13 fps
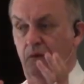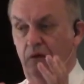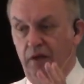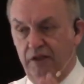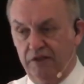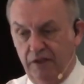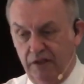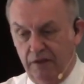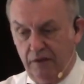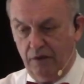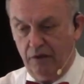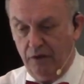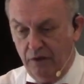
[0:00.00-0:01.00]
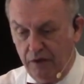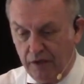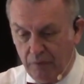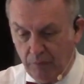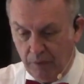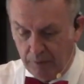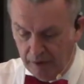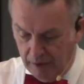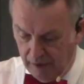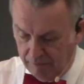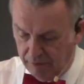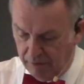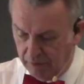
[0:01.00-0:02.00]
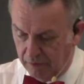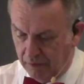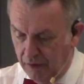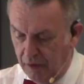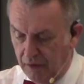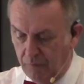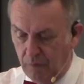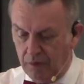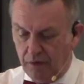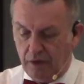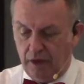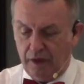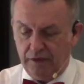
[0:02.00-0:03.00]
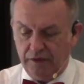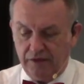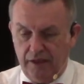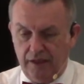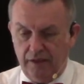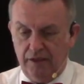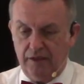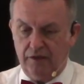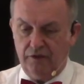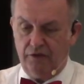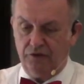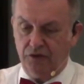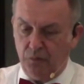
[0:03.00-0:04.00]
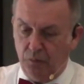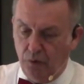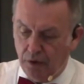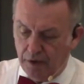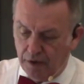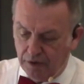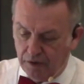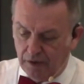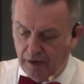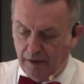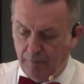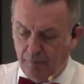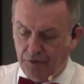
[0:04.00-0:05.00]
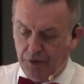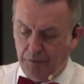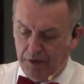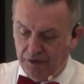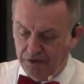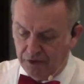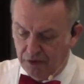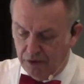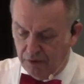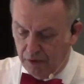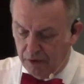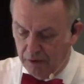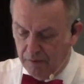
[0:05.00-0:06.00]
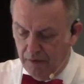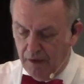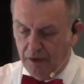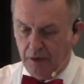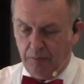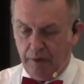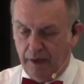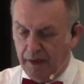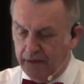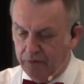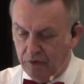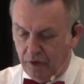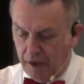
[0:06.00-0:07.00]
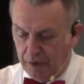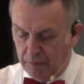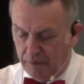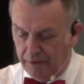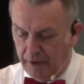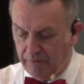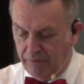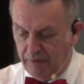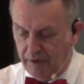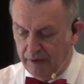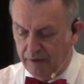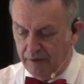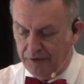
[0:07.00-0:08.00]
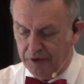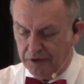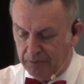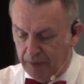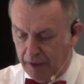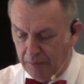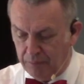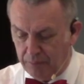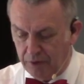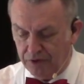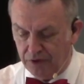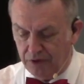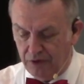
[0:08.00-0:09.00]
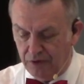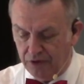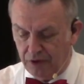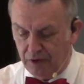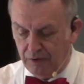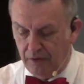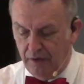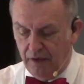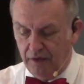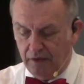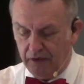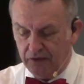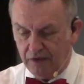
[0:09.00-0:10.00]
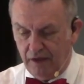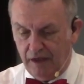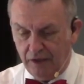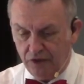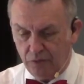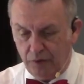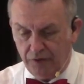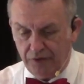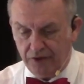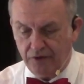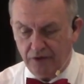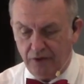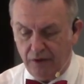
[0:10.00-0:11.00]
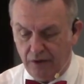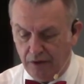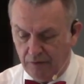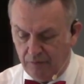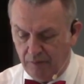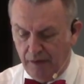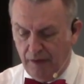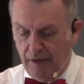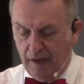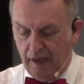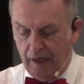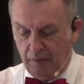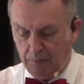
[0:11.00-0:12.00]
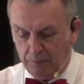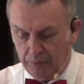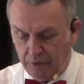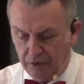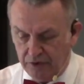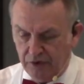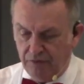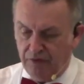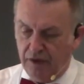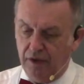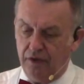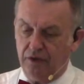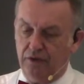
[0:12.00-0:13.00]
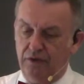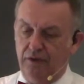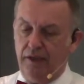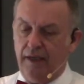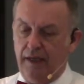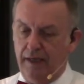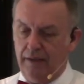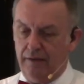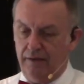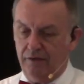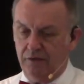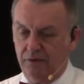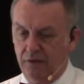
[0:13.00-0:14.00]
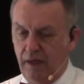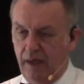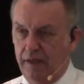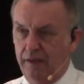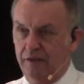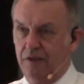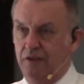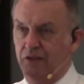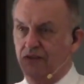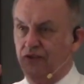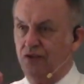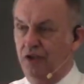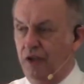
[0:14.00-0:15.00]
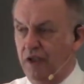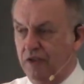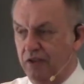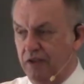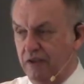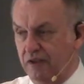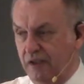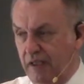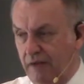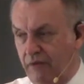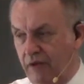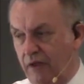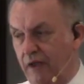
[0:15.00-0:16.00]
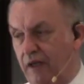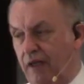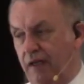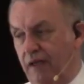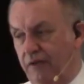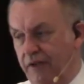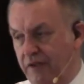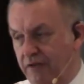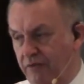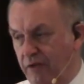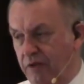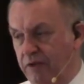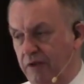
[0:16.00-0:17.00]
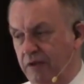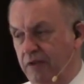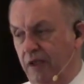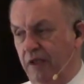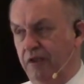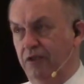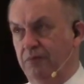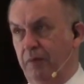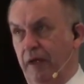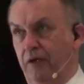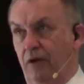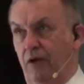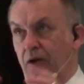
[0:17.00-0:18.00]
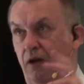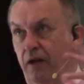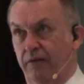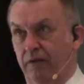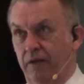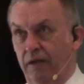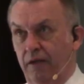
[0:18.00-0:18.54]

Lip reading: Listen, look at what we have here. What the God is saying here, there is a warning to them to be secure. The plan of God will not fail despite persecution. The saints will discern and persevere to the end. So that is an assurance that is given in these verses. Despite all of